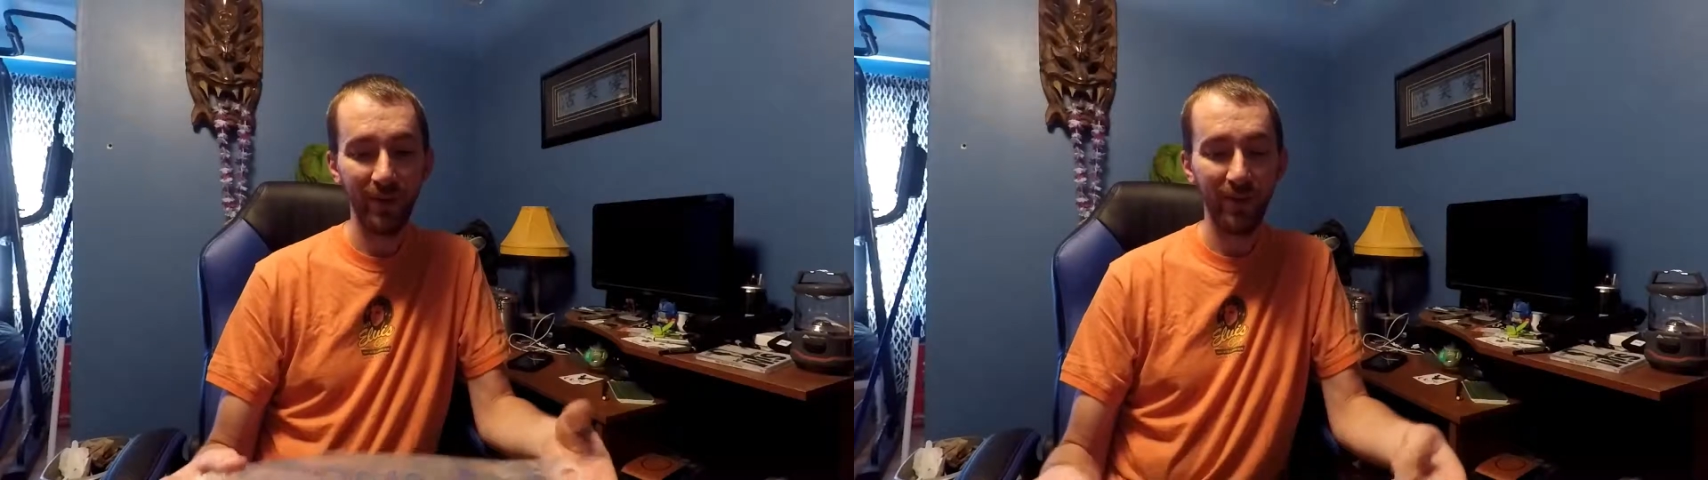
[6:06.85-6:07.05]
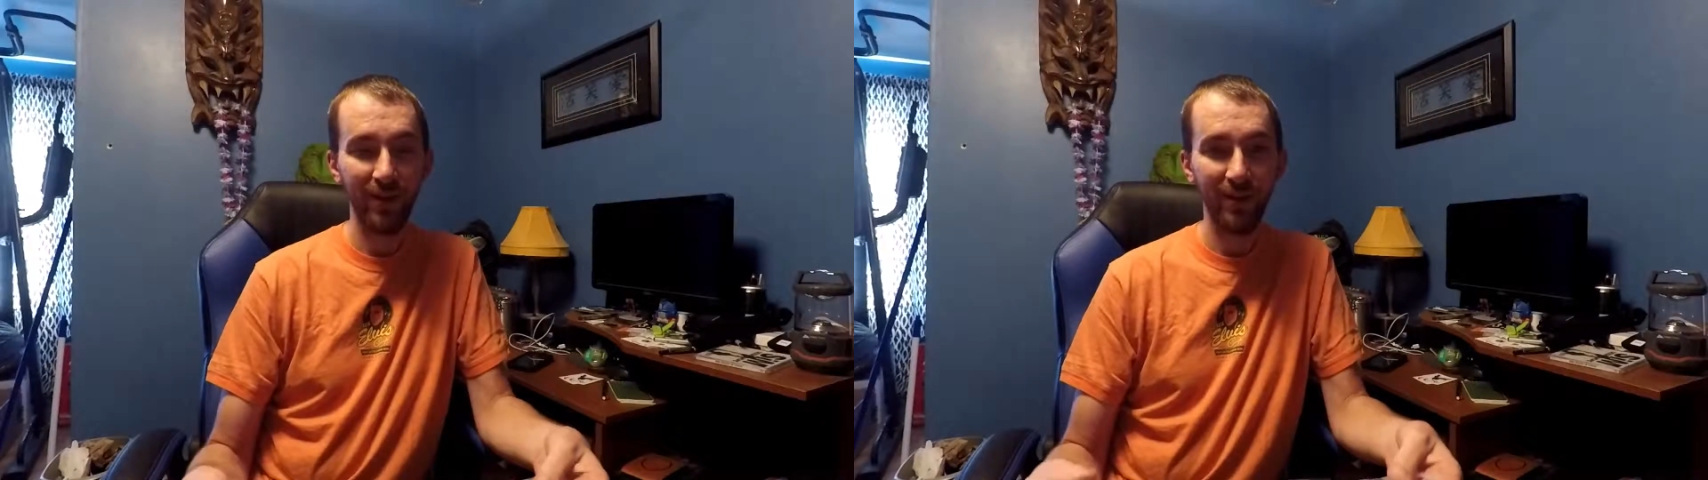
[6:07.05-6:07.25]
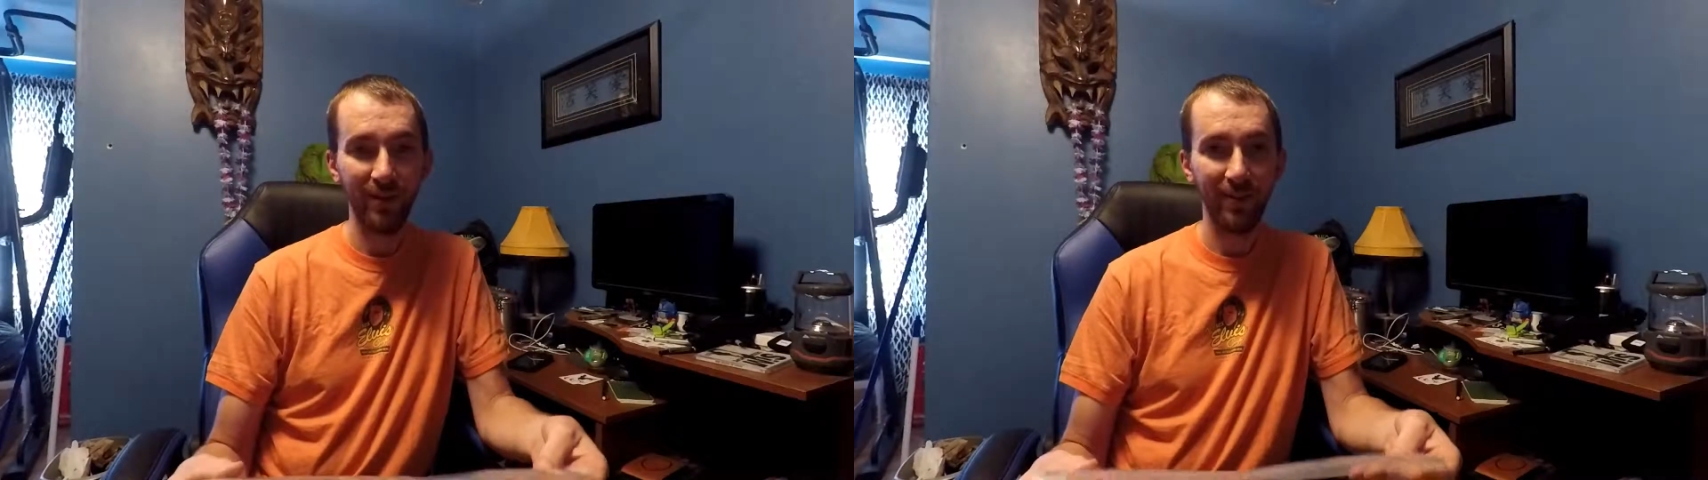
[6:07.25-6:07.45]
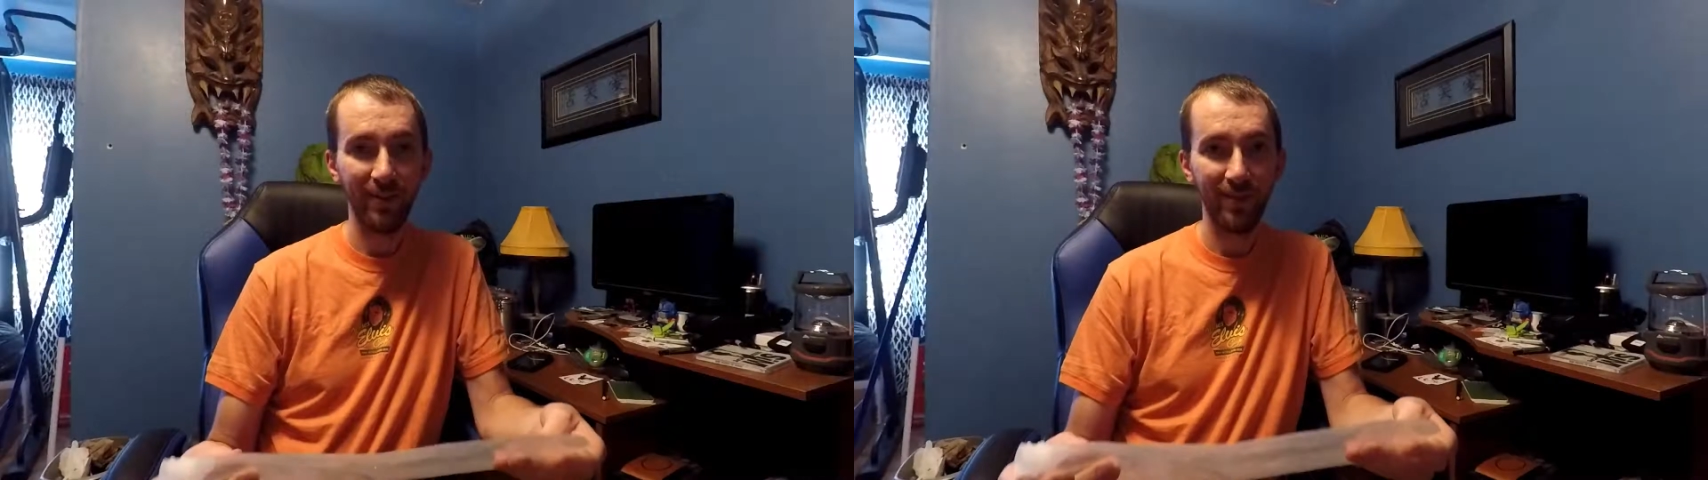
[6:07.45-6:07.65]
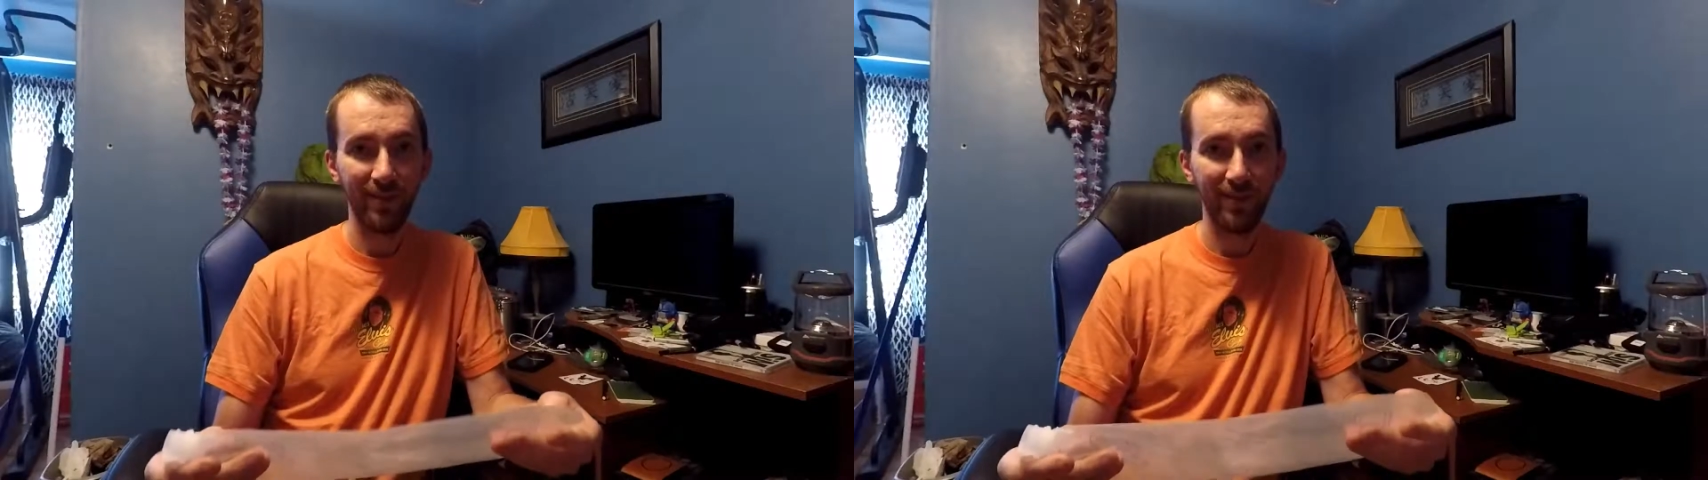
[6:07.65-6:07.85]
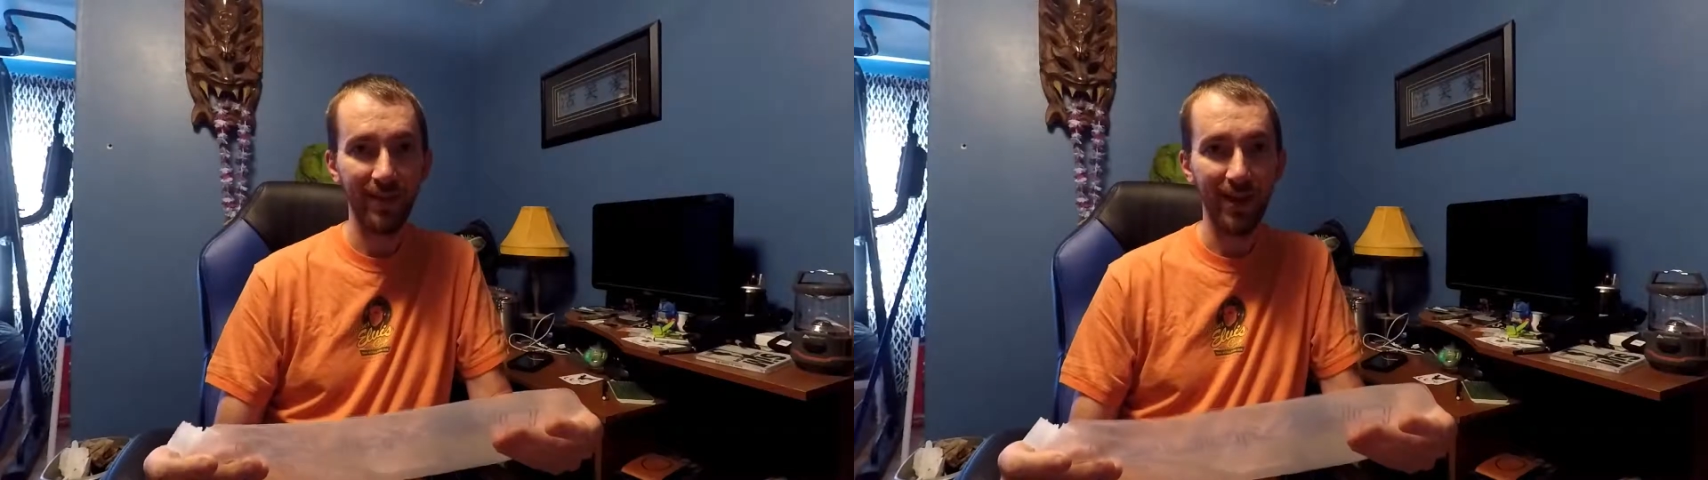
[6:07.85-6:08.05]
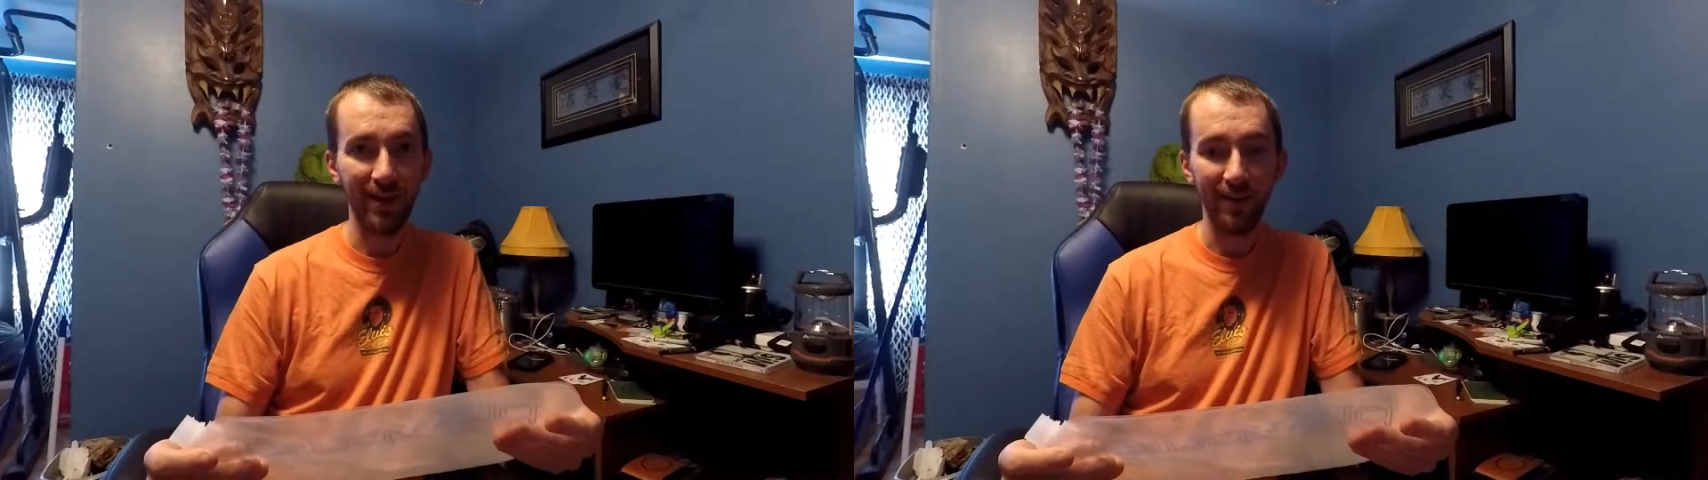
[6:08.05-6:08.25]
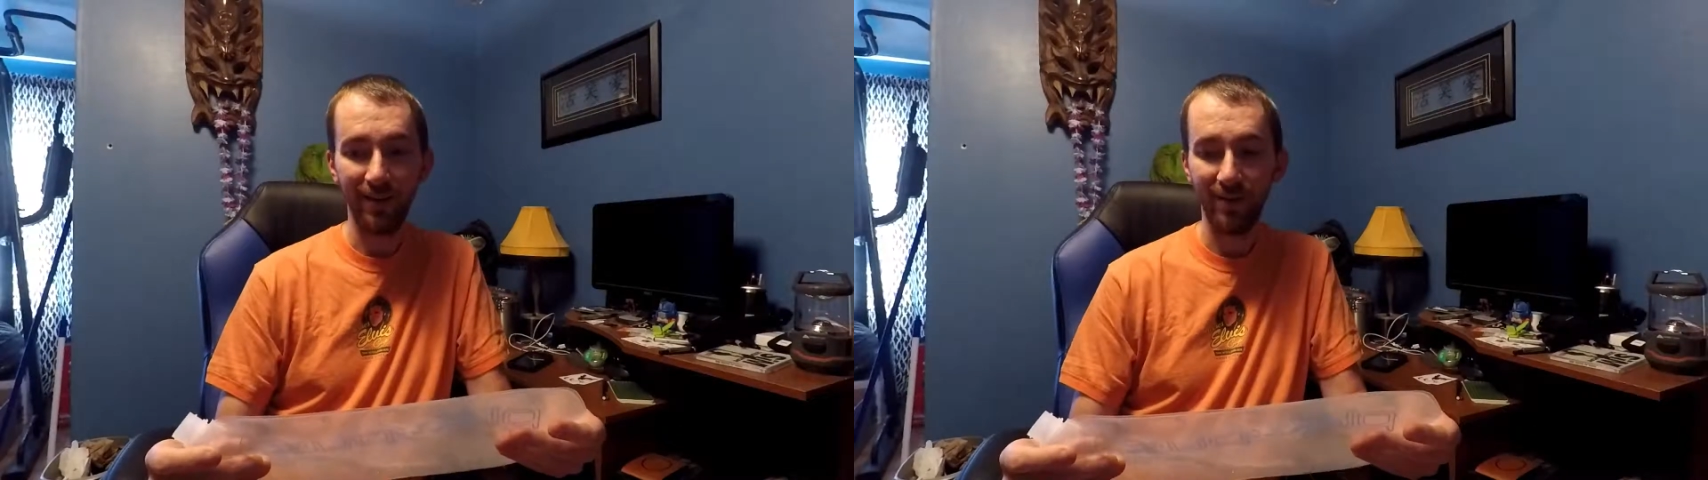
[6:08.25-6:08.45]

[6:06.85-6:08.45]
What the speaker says: thing that